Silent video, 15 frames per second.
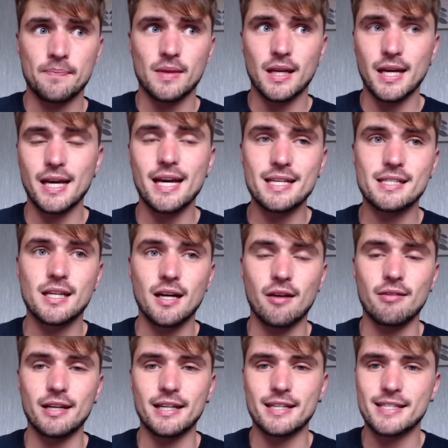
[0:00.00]
it is
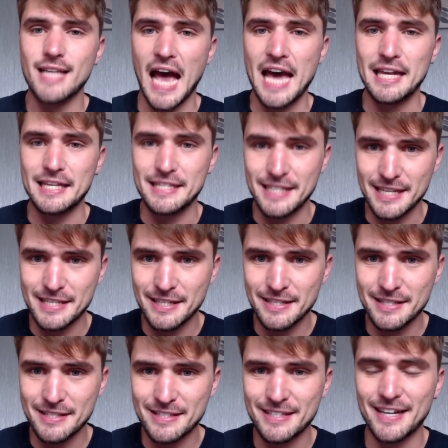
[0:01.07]
currently a sad
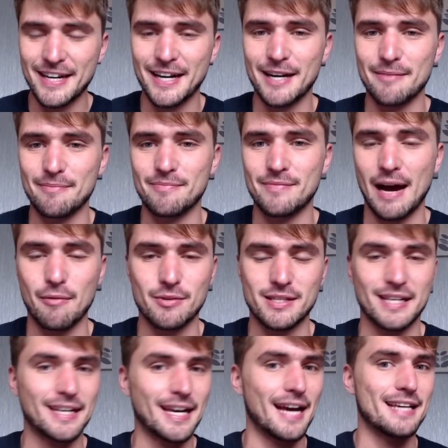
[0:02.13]
existence. That was
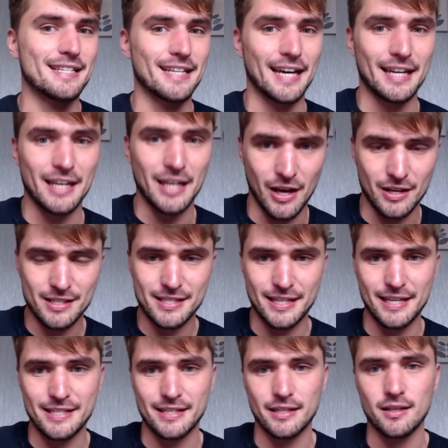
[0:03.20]
the case again last
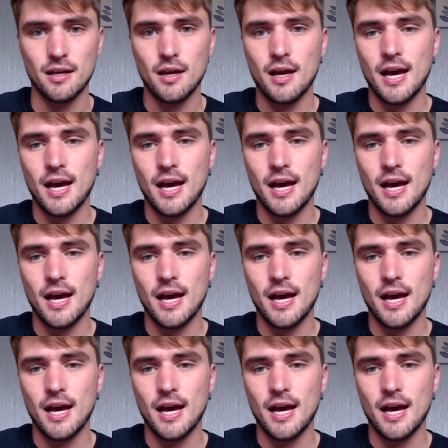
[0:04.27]
season.